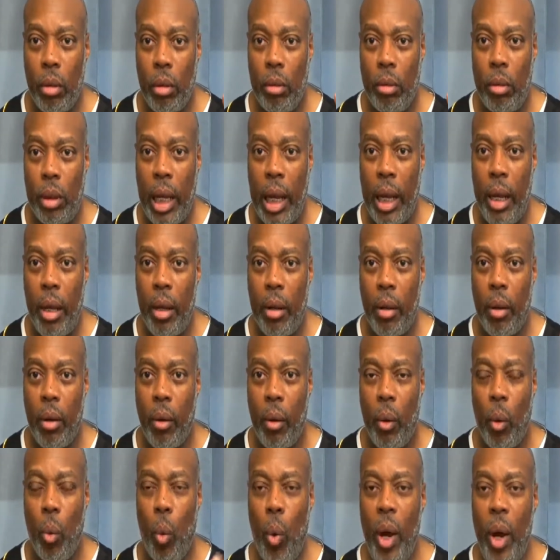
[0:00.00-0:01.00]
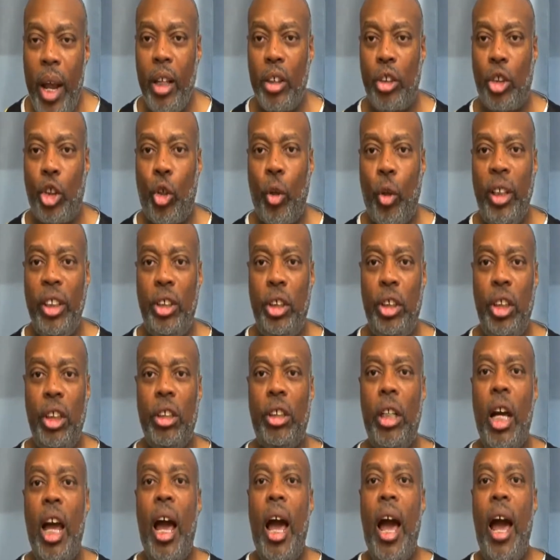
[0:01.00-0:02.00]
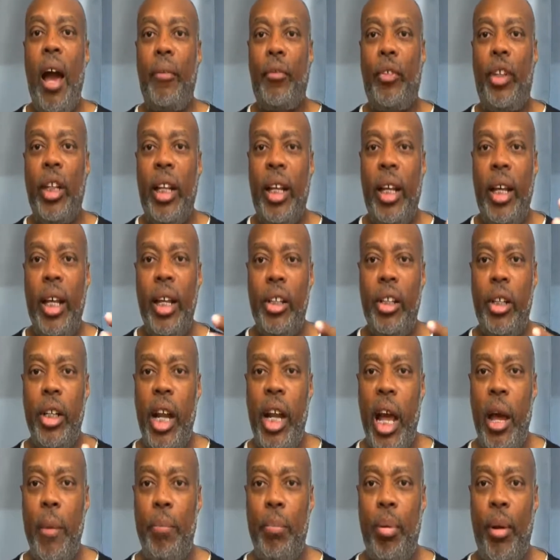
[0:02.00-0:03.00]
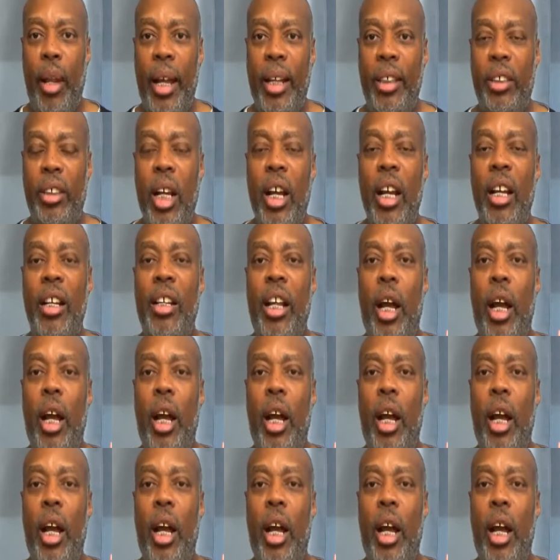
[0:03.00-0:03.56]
See, we as Christians have to get to that place